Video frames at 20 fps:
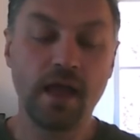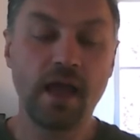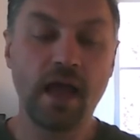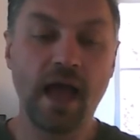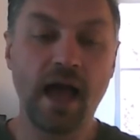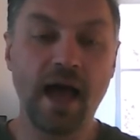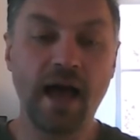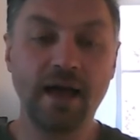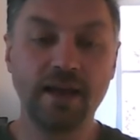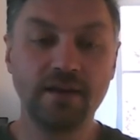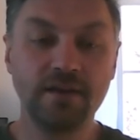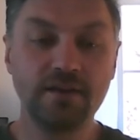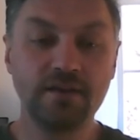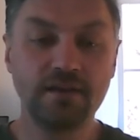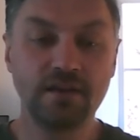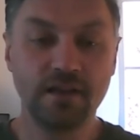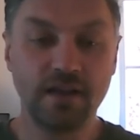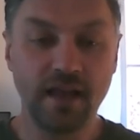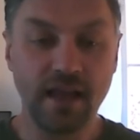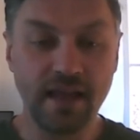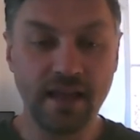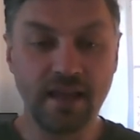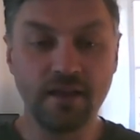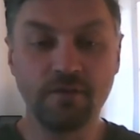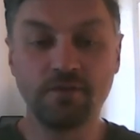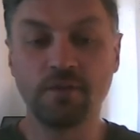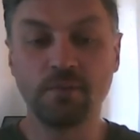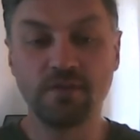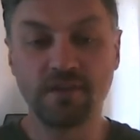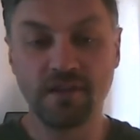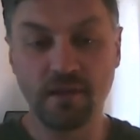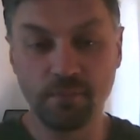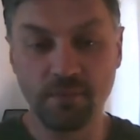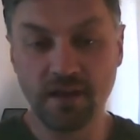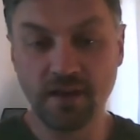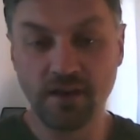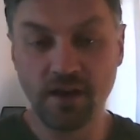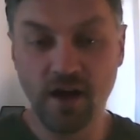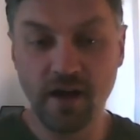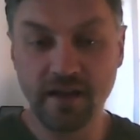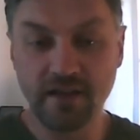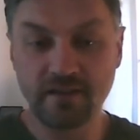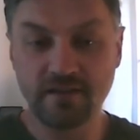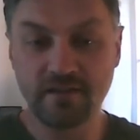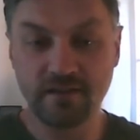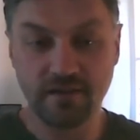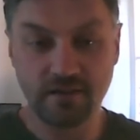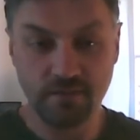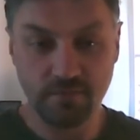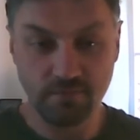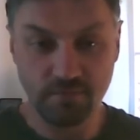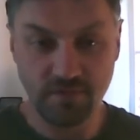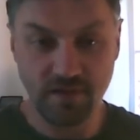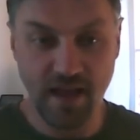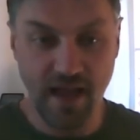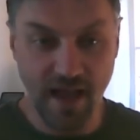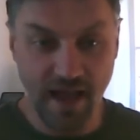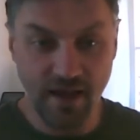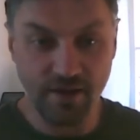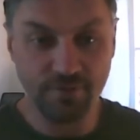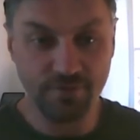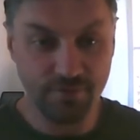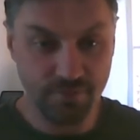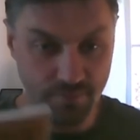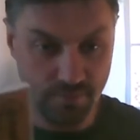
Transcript: and it gives them something nice to have,